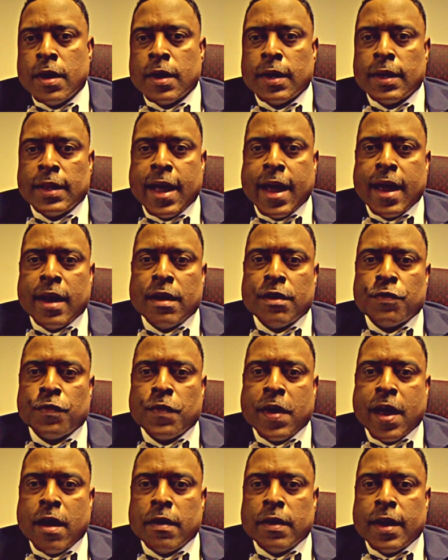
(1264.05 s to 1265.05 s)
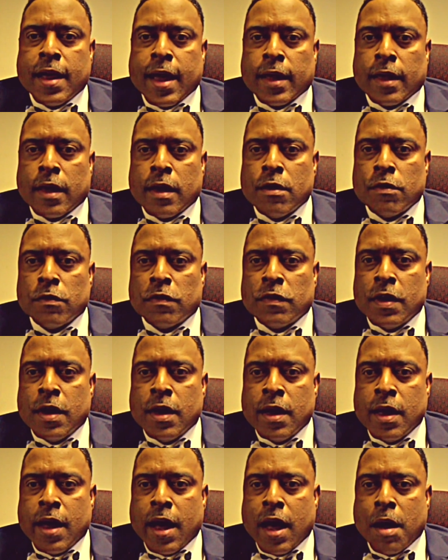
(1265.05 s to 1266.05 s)
Client is found not
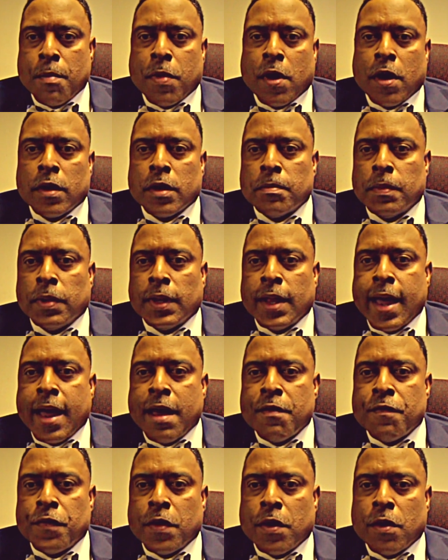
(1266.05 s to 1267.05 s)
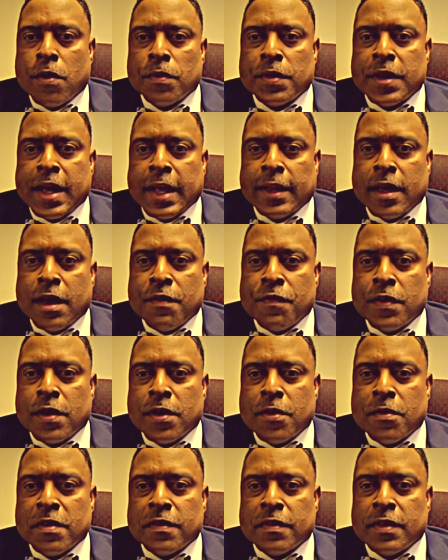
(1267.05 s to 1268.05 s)
guilty. I bought a blindfold and I left it
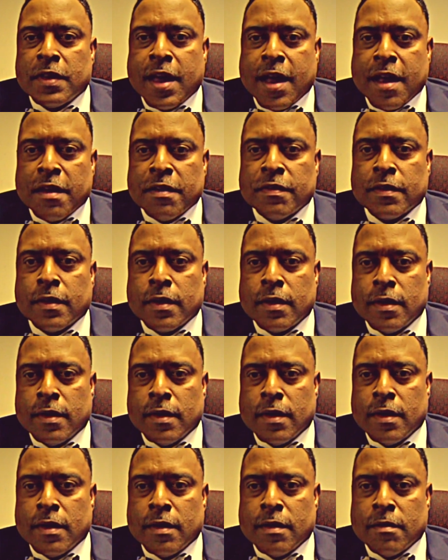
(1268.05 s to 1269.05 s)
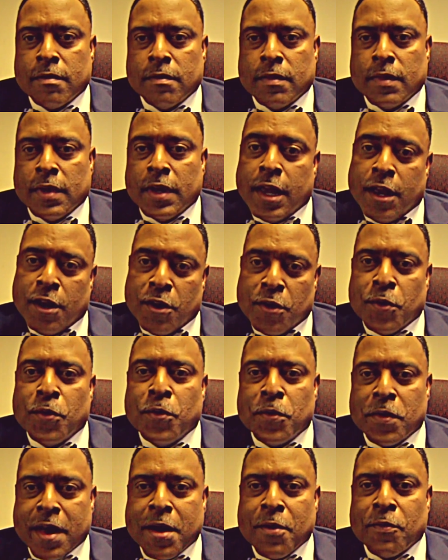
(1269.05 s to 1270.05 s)
on his desk. He knew
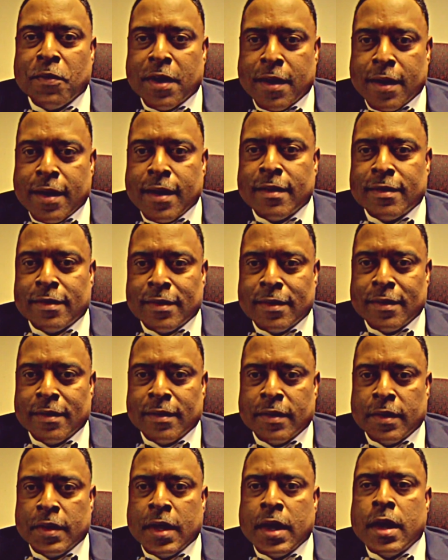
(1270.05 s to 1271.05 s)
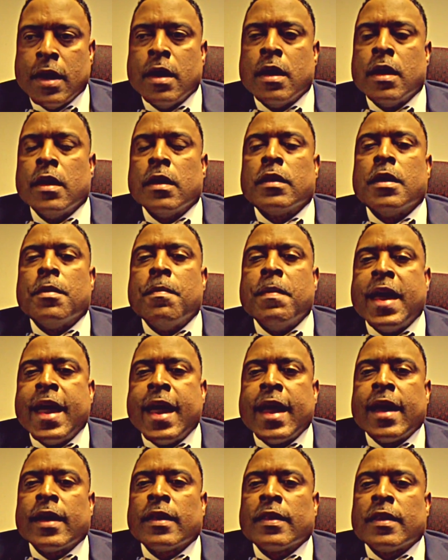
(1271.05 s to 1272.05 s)
who that was.
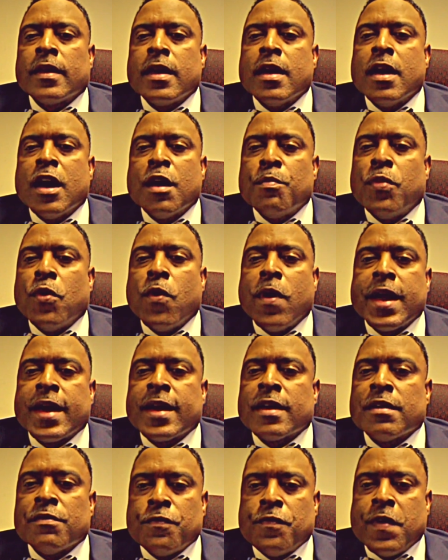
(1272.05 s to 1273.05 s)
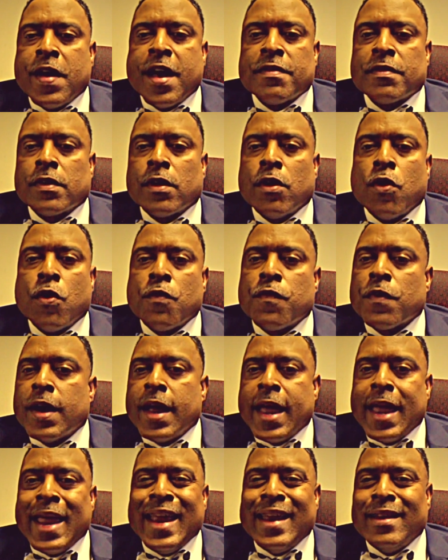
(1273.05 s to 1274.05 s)
The young boy confessed
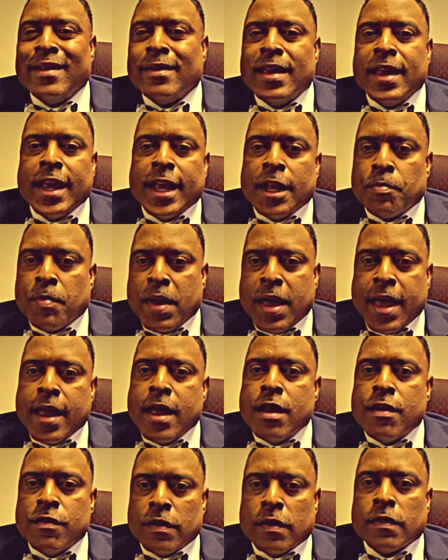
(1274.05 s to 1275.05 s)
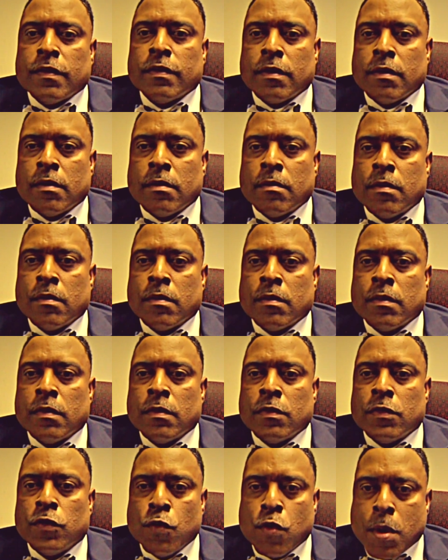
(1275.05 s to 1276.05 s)
over 18 pages
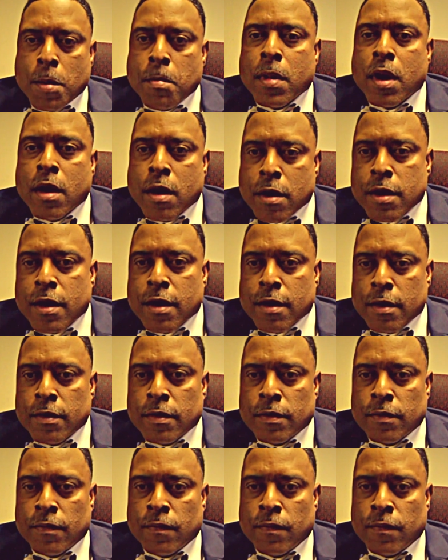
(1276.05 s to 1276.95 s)
to a murder.